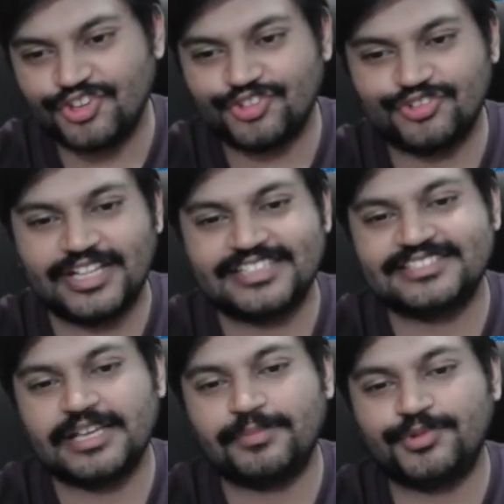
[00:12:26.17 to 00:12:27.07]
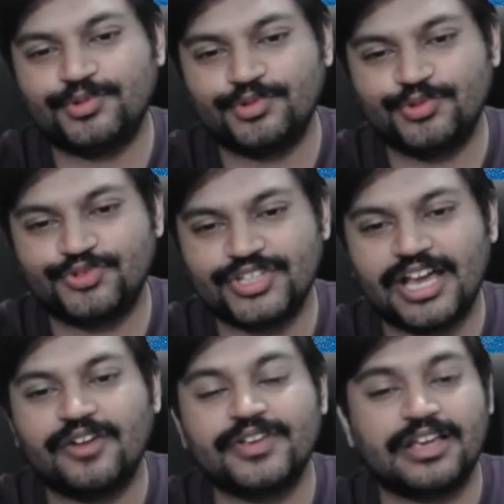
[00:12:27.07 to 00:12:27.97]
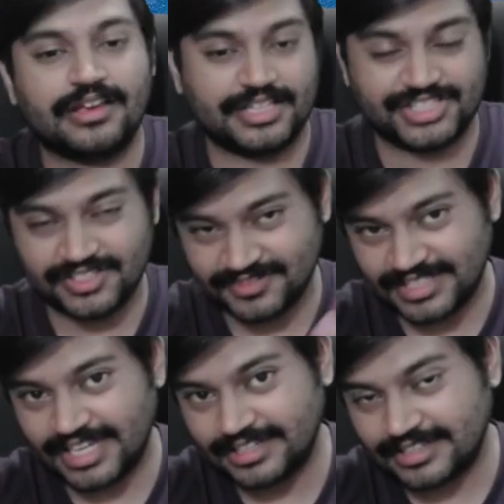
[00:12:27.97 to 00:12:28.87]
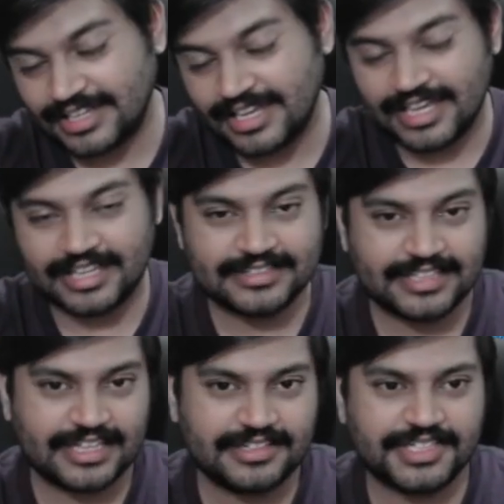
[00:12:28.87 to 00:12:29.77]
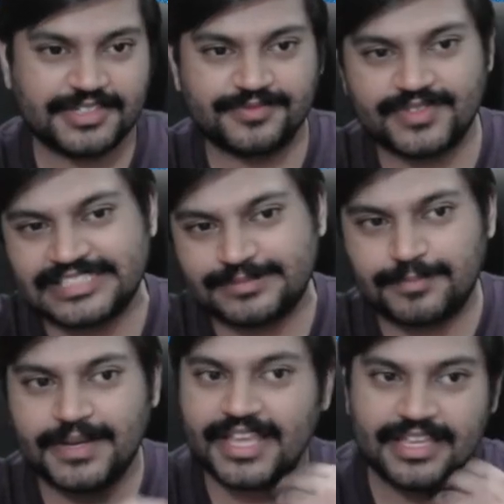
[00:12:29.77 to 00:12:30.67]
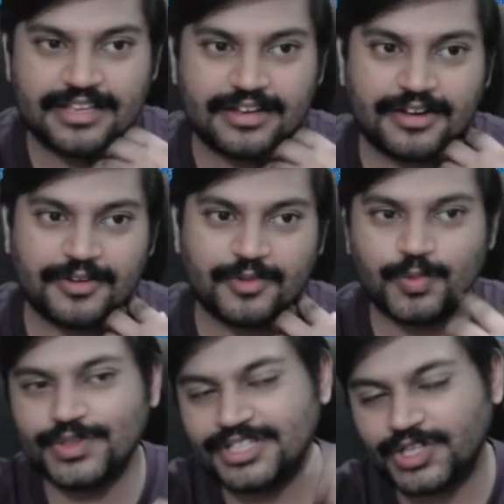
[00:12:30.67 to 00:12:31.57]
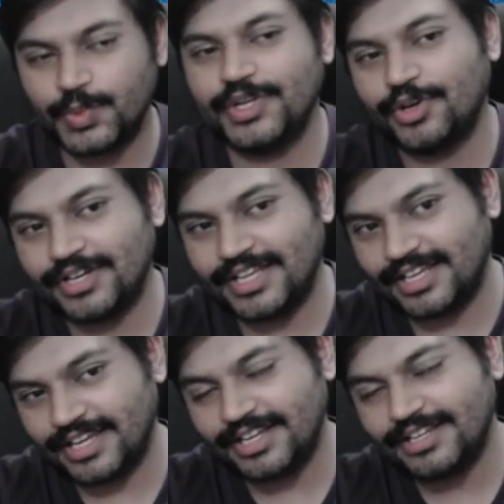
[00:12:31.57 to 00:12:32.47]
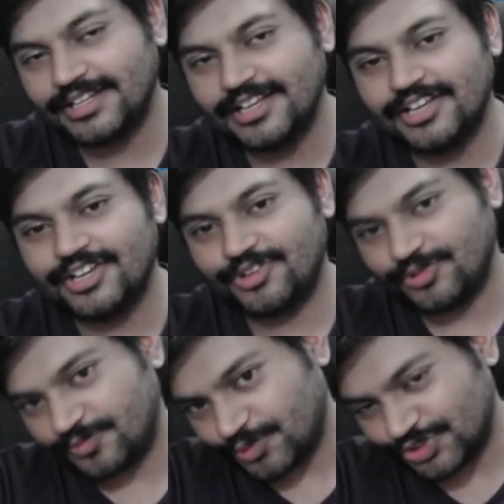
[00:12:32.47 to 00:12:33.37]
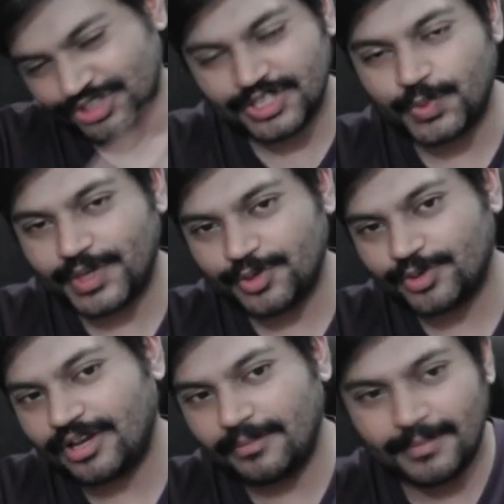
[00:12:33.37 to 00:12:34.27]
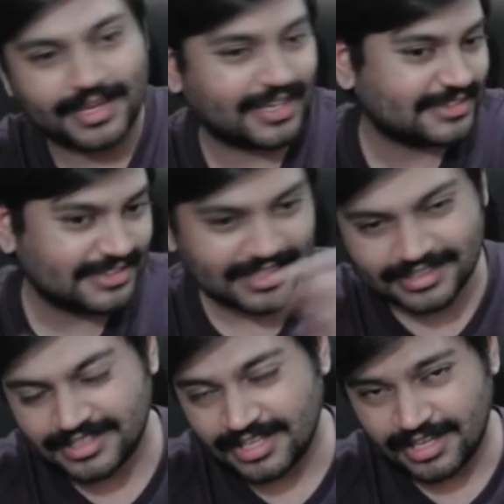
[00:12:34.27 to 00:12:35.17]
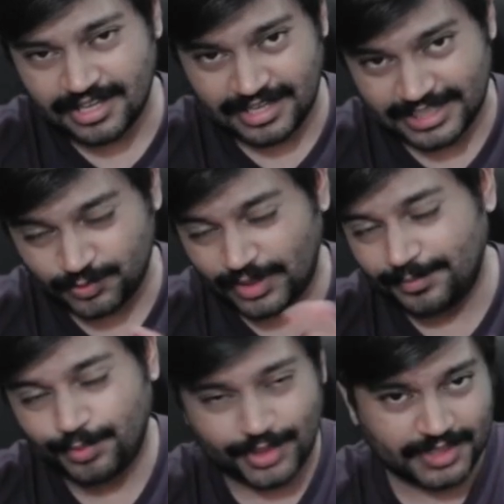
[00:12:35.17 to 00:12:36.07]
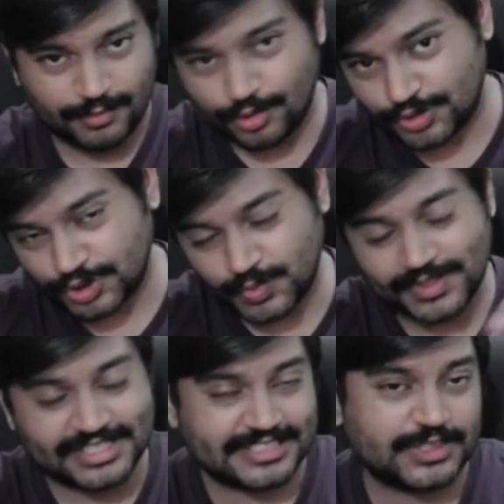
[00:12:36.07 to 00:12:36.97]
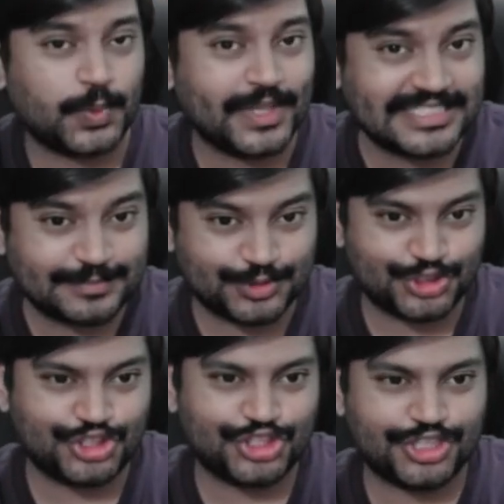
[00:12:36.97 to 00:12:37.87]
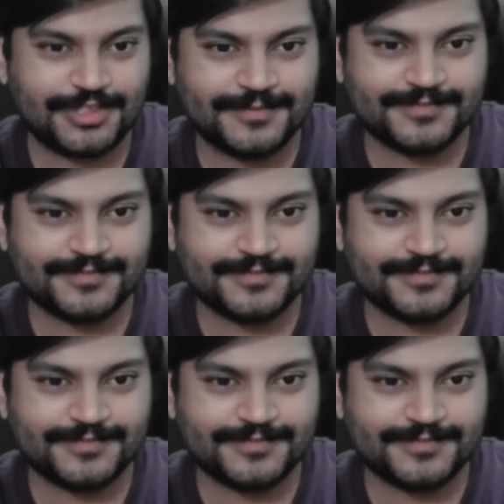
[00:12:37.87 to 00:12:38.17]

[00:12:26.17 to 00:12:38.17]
So that's step 2. You see how he achieves that, and then he's playing with the queen on a8, forcing the queen to come back, and then at one point he will also switch his queen's position.